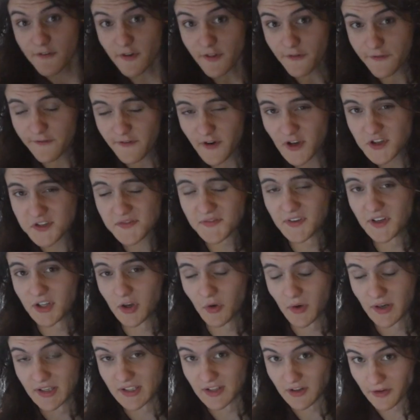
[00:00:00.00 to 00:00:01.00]
the first
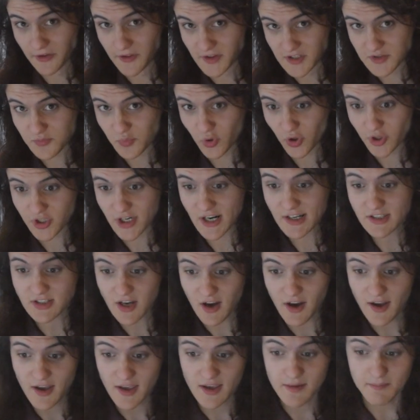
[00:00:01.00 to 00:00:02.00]
video I did on this project,
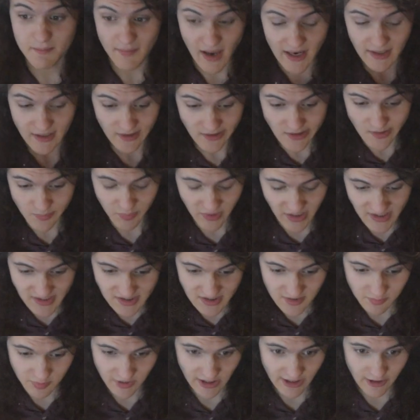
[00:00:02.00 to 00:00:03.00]
I manually
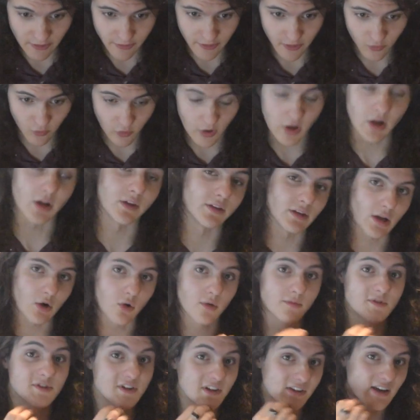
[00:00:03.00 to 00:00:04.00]
placed the player in the world. Now
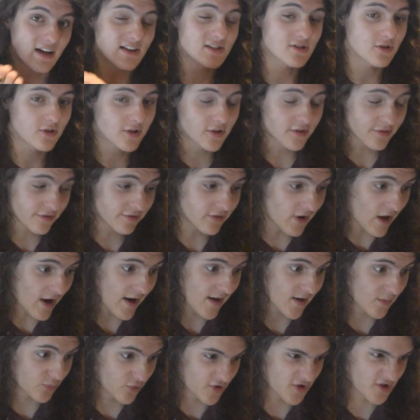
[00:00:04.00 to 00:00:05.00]
obviously that's not going to fly
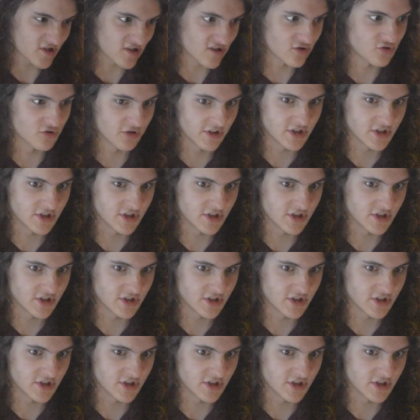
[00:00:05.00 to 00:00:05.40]
in a procedurally